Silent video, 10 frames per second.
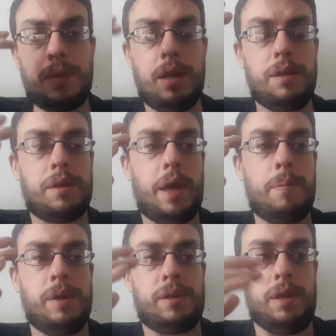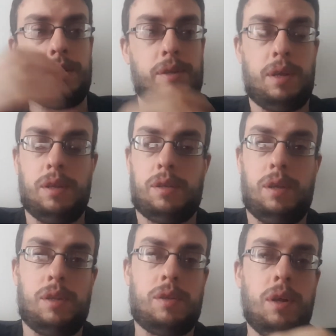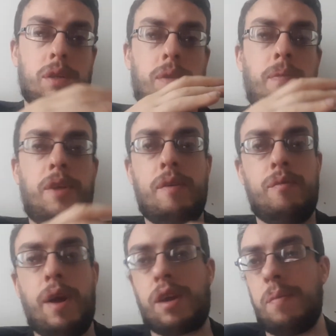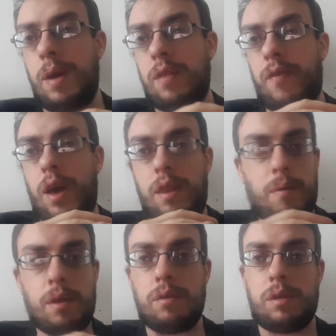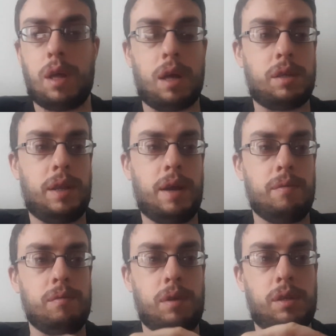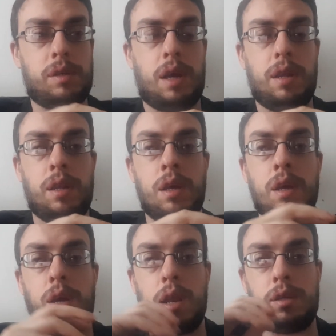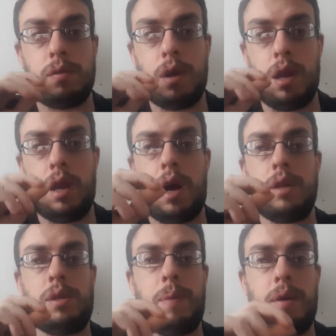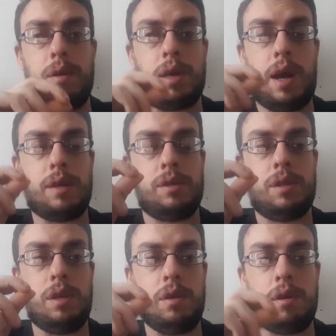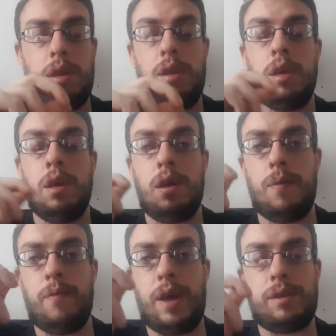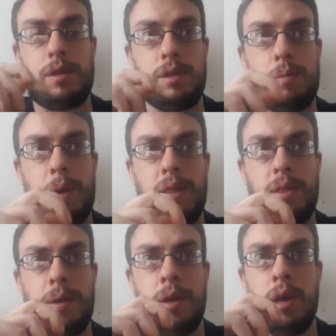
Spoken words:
into their business, and it's not something I would recommend for anyone who's starting out reselling unless you've got a large amount of cash that you can invest and spend.